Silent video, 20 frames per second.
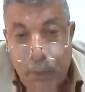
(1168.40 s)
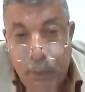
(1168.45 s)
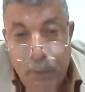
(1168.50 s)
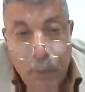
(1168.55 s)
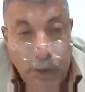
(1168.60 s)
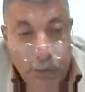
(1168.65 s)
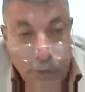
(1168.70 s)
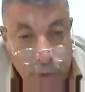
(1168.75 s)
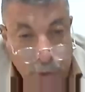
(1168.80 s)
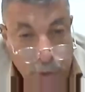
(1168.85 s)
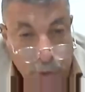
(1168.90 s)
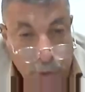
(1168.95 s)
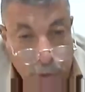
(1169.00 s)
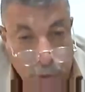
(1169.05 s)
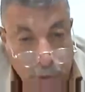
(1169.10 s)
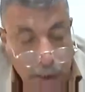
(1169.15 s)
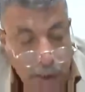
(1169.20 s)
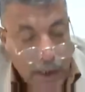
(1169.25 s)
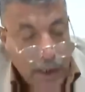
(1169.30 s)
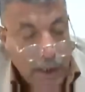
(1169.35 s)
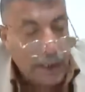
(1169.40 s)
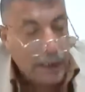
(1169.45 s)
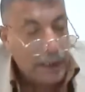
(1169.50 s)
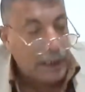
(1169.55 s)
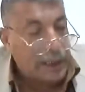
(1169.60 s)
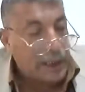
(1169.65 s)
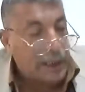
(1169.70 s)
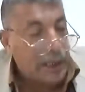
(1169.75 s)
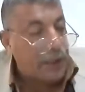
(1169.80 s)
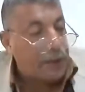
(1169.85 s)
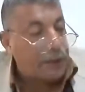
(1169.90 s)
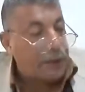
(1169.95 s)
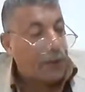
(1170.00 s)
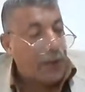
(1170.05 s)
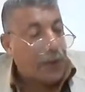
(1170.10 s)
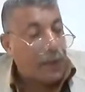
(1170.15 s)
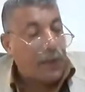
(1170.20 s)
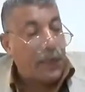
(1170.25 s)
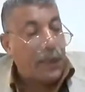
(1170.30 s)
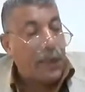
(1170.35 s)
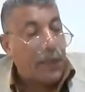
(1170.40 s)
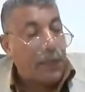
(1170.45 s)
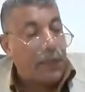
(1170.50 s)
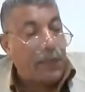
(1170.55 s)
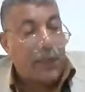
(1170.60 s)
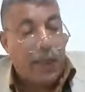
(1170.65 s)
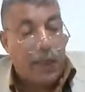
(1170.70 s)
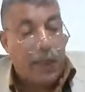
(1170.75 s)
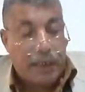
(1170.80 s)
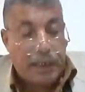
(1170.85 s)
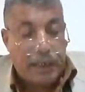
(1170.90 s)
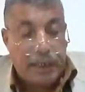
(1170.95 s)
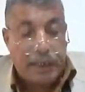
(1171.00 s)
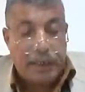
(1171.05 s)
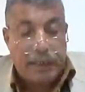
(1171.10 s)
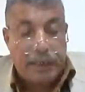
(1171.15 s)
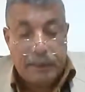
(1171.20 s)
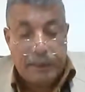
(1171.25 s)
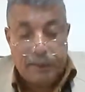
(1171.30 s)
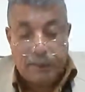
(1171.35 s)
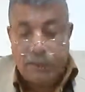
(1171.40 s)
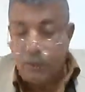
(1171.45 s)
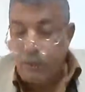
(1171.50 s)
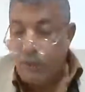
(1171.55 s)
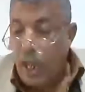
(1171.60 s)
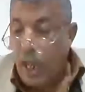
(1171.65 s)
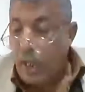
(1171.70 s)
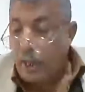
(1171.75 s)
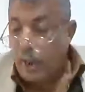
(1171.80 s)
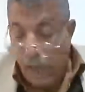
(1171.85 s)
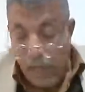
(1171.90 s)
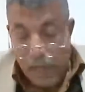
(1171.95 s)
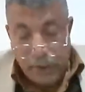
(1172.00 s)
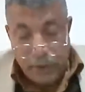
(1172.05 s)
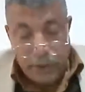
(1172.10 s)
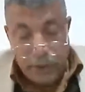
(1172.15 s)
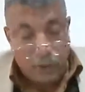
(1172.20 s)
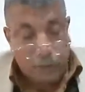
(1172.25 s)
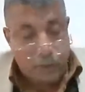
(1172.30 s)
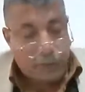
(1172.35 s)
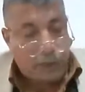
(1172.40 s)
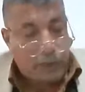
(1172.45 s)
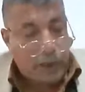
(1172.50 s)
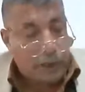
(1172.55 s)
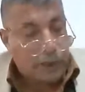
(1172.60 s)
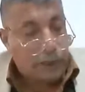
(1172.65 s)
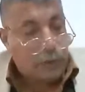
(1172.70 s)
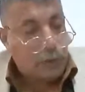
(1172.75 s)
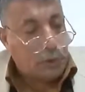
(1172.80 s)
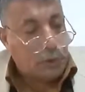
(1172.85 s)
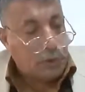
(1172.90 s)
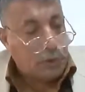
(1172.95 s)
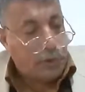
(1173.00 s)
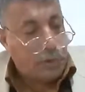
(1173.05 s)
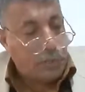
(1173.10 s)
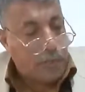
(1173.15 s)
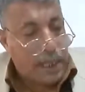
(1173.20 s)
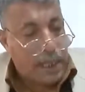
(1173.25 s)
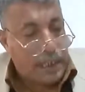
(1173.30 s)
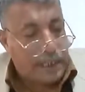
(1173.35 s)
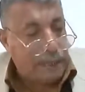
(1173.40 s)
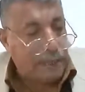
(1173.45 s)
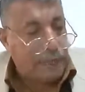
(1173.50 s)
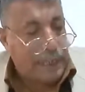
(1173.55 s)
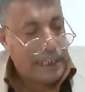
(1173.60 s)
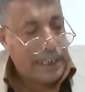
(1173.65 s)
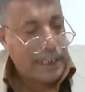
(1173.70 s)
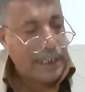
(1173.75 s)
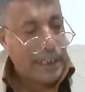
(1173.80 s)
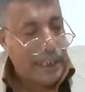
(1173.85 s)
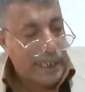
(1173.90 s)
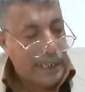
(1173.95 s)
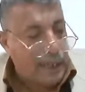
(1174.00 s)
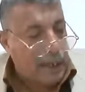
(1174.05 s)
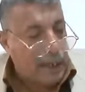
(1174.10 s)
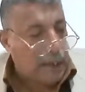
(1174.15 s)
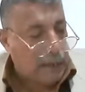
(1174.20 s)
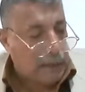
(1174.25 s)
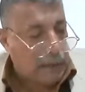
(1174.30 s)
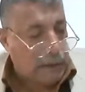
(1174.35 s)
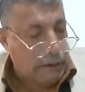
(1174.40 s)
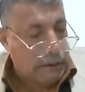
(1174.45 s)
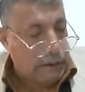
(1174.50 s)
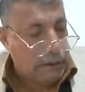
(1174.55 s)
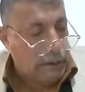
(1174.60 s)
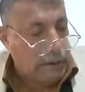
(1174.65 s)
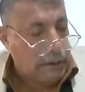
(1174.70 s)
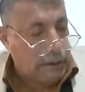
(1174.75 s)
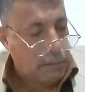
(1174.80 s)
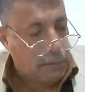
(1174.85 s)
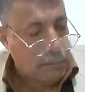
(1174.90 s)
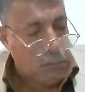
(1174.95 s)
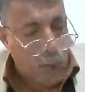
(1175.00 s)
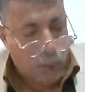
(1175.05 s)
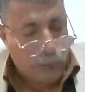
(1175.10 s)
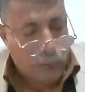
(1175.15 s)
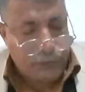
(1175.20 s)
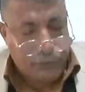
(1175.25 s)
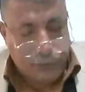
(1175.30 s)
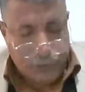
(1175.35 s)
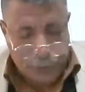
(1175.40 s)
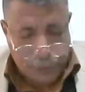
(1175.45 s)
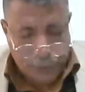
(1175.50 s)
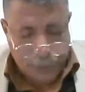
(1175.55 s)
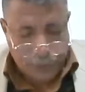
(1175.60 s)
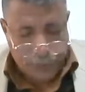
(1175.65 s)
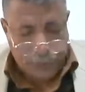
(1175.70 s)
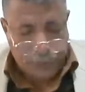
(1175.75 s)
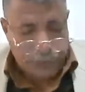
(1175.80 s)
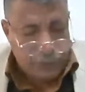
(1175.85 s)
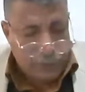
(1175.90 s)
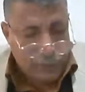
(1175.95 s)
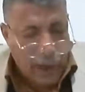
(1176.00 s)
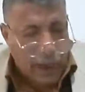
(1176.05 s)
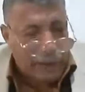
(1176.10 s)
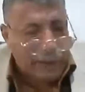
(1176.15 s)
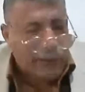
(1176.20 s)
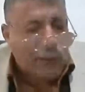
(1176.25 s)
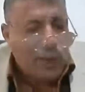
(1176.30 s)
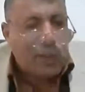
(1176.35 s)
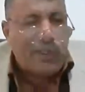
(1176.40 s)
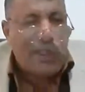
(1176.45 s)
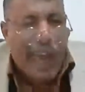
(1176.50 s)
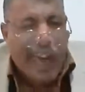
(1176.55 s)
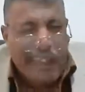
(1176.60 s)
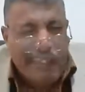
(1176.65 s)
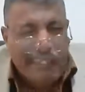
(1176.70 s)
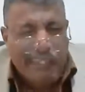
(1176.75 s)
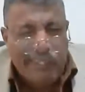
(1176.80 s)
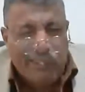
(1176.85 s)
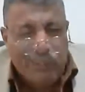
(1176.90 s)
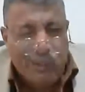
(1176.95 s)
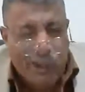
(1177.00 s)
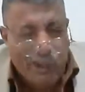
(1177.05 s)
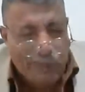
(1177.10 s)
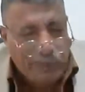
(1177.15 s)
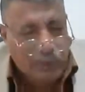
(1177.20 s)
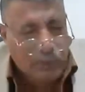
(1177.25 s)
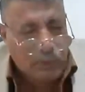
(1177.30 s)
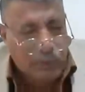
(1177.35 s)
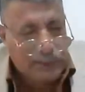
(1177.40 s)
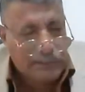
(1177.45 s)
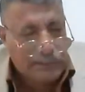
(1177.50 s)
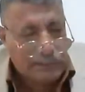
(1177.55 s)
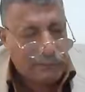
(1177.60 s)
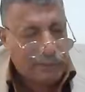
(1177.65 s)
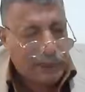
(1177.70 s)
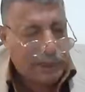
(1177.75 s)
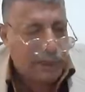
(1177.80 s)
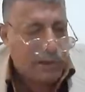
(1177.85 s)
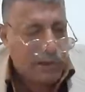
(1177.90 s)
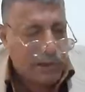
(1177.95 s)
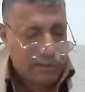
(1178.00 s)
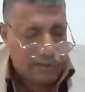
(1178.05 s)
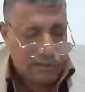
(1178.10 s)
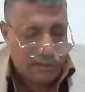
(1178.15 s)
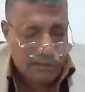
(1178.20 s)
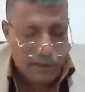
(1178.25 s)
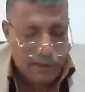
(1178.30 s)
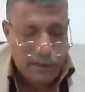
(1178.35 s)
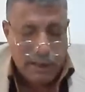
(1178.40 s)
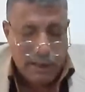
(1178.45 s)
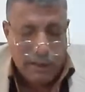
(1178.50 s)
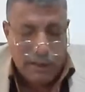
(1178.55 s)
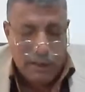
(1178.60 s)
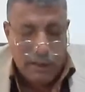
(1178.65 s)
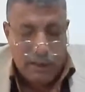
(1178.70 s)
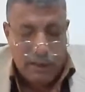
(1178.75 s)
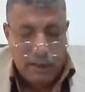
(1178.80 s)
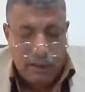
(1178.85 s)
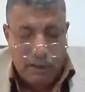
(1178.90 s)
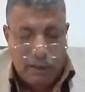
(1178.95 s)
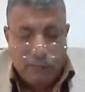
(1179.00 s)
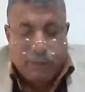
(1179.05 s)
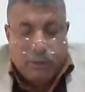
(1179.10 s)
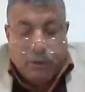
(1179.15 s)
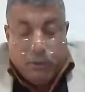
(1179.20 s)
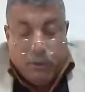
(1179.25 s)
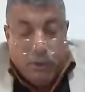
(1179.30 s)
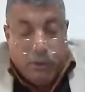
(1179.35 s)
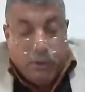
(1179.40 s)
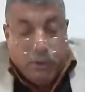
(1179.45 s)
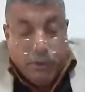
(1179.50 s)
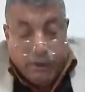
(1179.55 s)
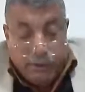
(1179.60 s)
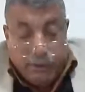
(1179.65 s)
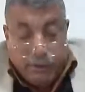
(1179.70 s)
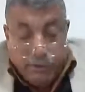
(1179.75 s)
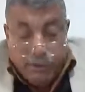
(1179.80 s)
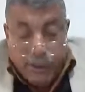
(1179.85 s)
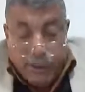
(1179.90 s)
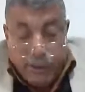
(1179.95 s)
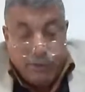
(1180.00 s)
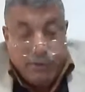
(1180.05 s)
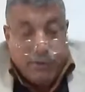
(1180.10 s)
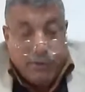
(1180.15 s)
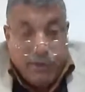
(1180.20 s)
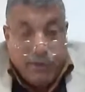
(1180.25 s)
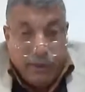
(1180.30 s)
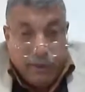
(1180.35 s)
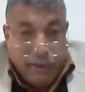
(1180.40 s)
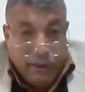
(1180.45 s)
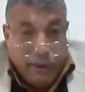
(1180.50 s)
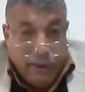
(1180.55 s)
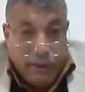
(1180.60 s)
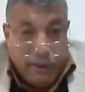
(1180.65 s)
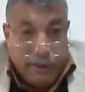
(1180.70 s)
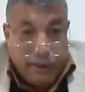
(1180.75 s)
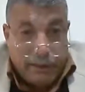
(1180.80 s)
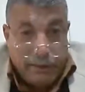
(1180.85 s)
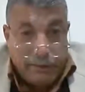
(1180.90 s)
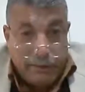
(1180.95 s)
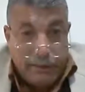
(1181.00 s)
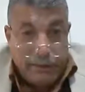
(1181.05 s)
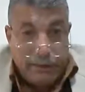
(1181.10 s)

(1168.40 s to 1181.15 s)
What is literary theory? This is an area of study which is comparatively more difficult and not handy to everyone, because, after all, it is a literary theory.